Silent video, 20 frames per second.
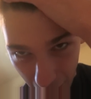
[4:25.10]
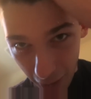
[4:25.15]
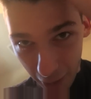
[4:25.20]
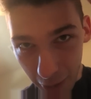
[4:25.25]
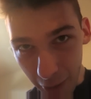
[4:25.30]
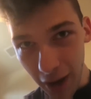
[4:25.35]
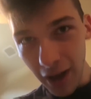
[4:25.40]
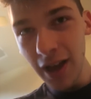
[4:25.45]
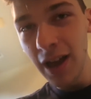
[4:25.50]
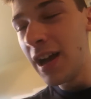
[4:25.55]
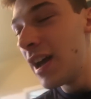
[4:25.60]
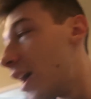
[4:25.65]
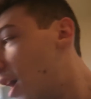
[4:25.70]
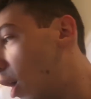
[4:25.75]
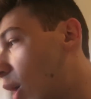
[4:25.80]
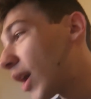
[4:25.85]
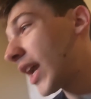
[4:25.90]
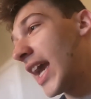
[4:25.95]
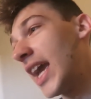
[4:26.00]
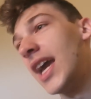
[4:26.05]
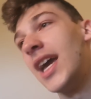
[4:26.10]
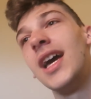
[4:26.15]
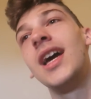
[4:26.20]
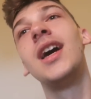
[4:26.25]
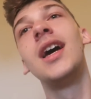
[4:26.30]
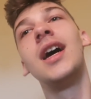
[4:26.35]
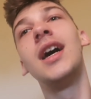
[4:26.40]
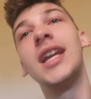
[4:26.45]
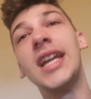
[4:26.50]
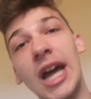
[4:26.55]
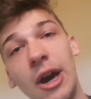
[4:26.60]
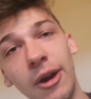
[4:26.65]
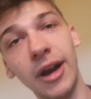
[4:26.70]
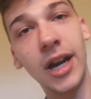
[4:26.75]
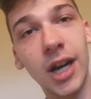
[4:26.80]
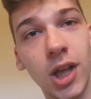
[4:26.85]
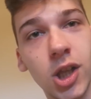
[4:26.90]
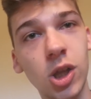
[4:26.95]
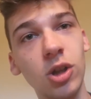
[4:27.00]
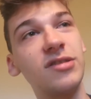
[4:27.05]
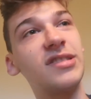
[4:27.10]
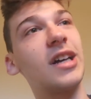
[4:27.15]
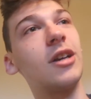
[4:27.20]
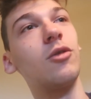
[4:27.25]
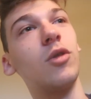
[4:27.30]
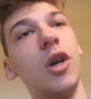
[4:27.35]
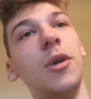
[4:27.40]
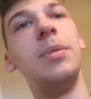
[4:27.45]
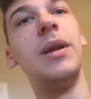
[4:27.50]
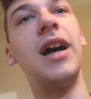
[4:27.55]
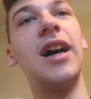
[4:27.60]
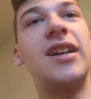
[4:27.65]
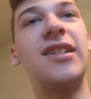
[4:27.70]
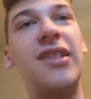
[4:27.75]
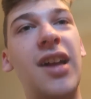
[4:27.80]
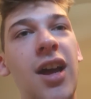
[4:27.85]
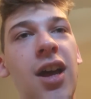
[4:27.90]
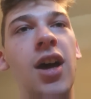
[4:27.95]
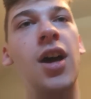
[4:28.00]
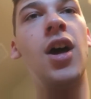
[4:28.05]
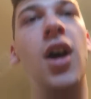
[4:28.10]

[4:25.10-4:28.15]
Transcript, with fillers: Oh, okay. Now I gotta close out of Roblox.